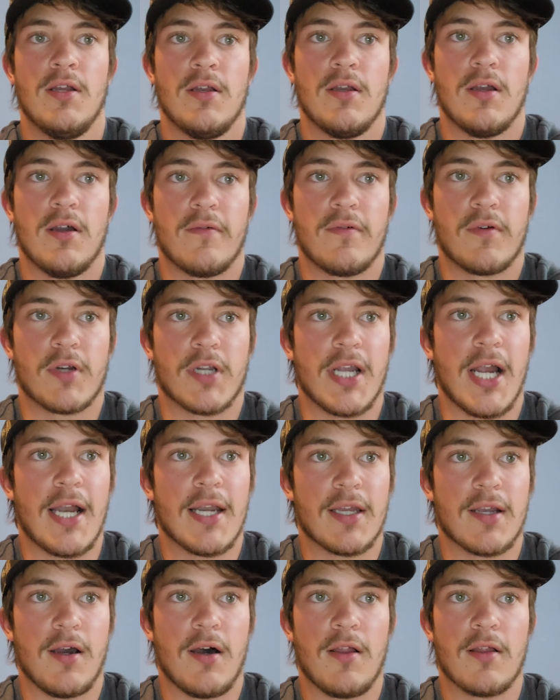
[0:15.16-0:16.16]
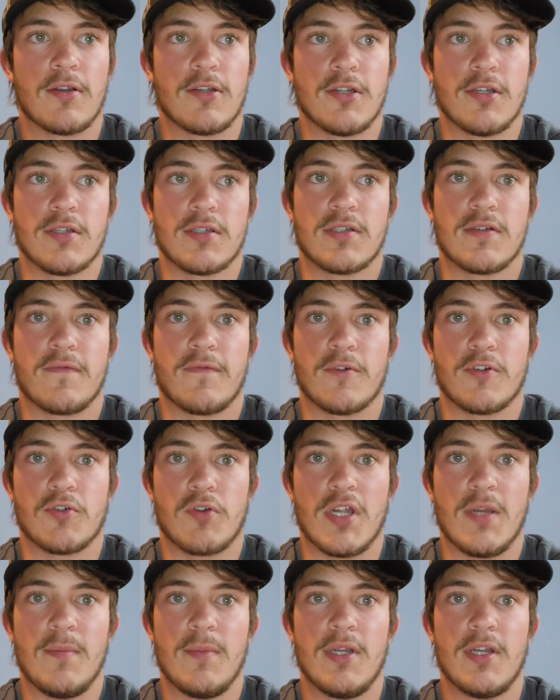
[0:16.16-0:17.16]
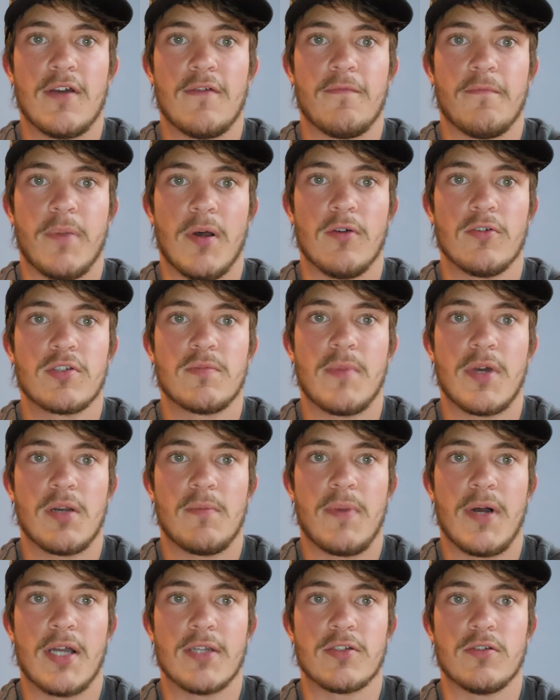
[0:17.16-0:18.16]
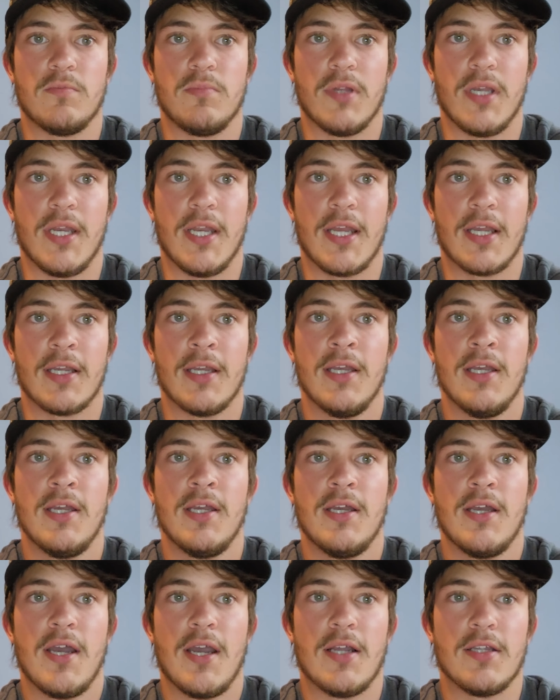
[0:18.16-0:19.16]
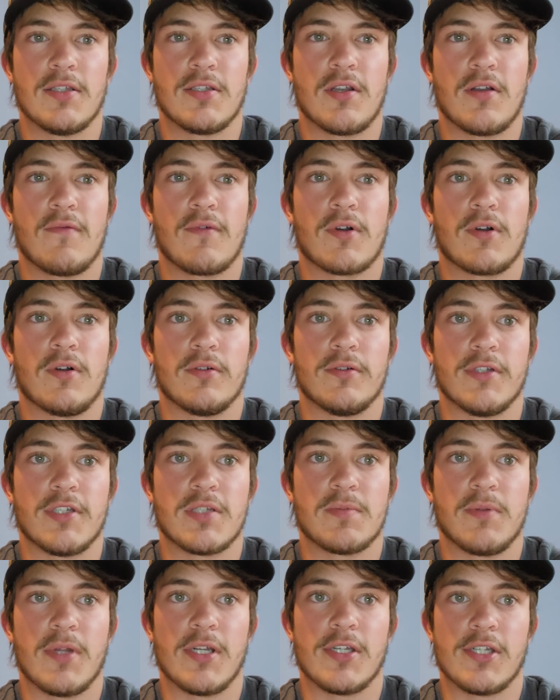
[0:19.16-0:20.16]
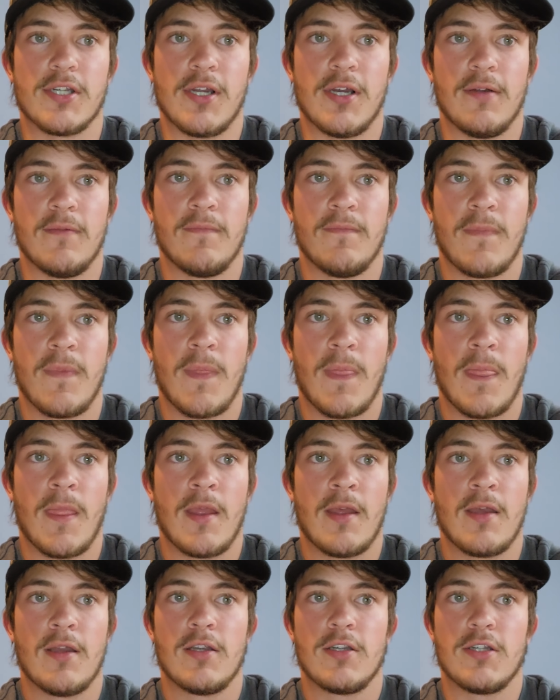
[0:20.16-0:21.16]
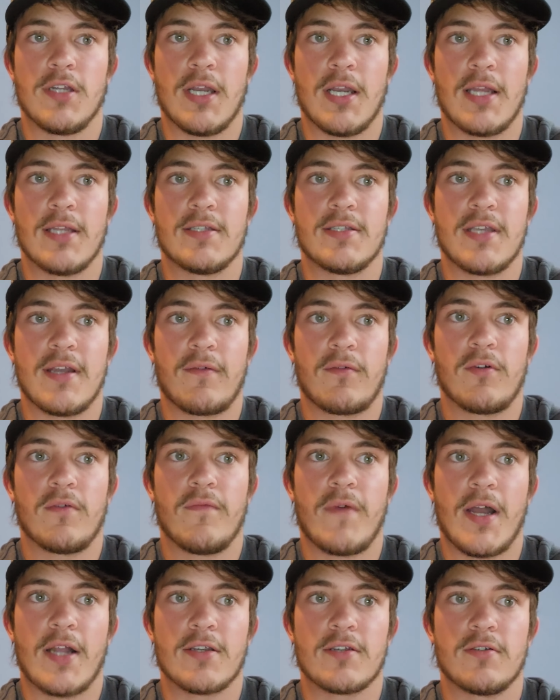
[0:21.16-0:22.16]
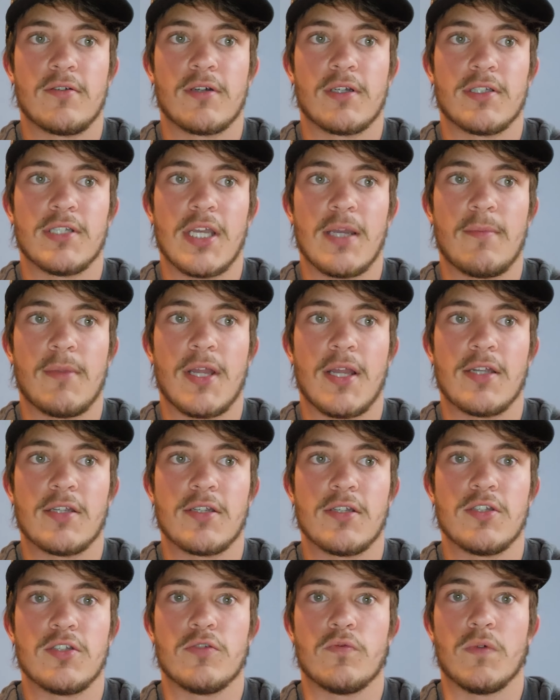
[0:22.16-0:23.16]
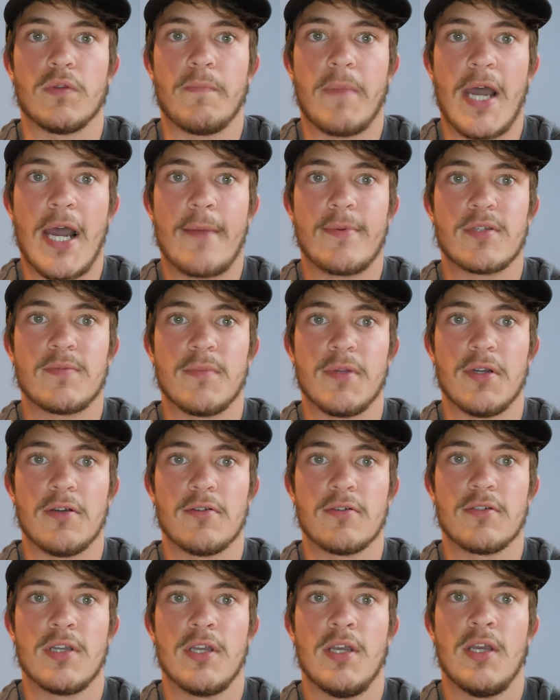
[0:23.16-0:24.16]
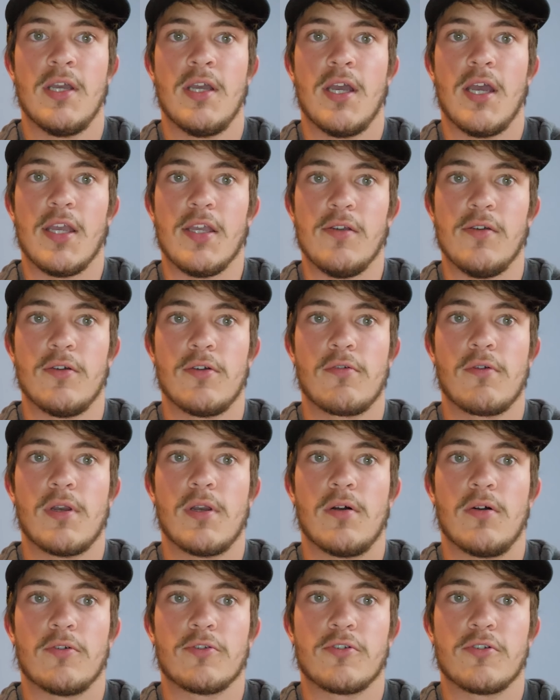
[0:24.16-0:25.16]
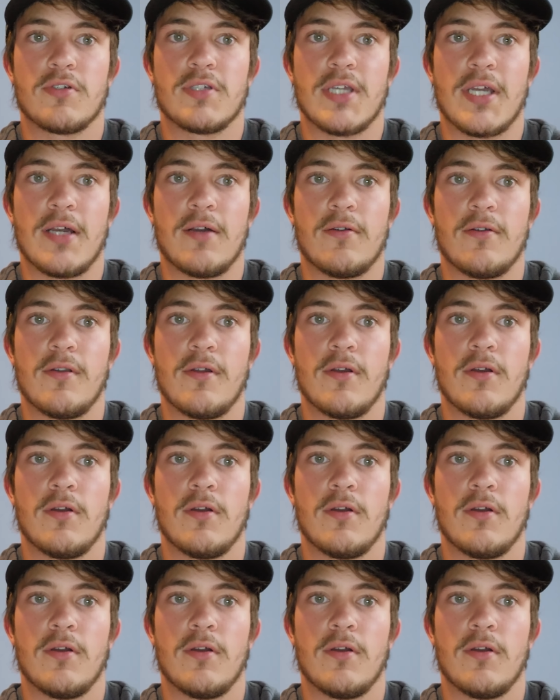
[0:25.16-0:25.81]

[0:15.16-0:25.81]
of her gynecologist for treatment of postmenopausal bleeding and cervical dysplasia. She had had several vaginal examinations with pap smears, a uterine ultrasound,